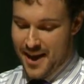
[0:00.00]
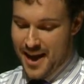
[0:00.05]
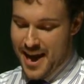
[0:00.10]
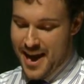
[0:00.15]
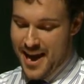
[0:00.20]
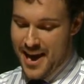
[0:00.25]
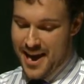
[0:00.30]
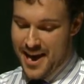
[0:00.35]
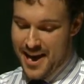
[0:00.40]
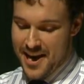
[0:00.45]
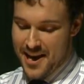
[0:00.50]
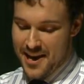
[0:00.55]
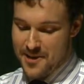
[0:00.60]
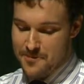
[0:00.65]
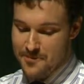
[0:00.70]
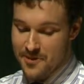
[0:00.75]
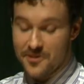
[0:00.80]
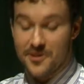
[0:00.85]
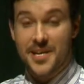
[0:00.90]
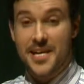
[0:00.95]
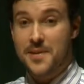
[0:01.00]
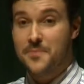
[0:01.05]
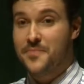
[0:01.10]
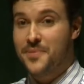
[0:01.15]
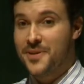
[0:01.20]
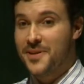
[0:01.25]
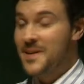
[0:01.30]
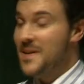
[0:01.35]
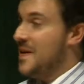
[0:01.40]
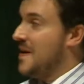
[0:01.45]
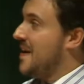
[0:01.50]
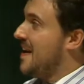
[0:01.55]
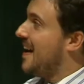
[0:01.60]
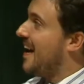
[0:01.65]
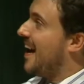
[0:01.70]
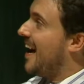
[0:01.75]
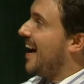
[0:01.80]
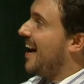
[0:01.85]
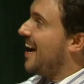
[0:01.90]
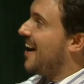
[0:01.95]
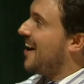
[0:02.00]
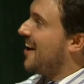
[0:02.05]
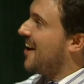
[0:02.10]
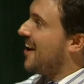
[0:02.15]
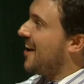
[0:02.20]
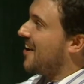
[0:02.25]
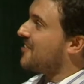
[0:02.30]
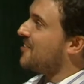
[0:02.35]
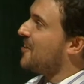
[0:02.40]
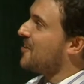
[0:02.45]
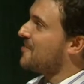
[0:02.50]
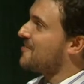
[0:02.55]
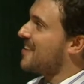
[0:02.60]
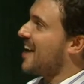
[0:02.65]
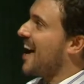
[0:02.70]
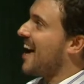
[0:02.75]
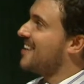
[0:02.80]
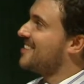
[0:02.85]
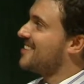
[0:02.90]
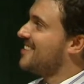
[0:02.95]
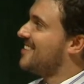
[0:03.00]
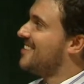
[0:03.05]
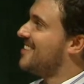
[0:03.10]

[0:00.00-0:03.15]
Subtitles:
we're hip, and all of that.